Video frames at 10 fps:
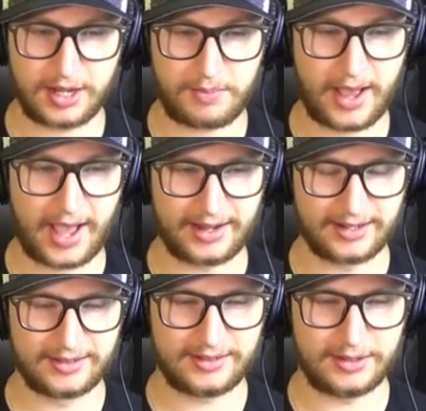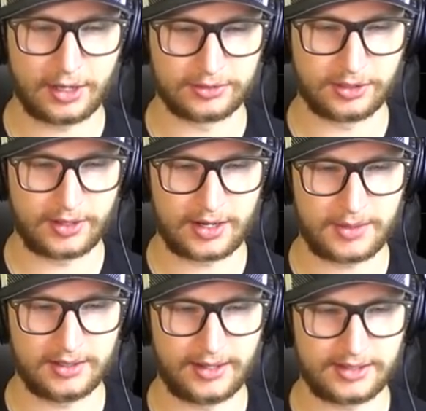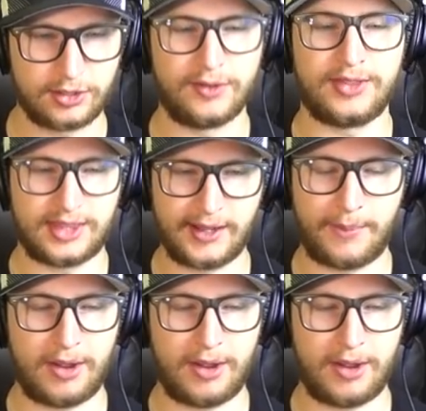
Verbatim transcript: not bad. No, don't edit my lines. Don't even think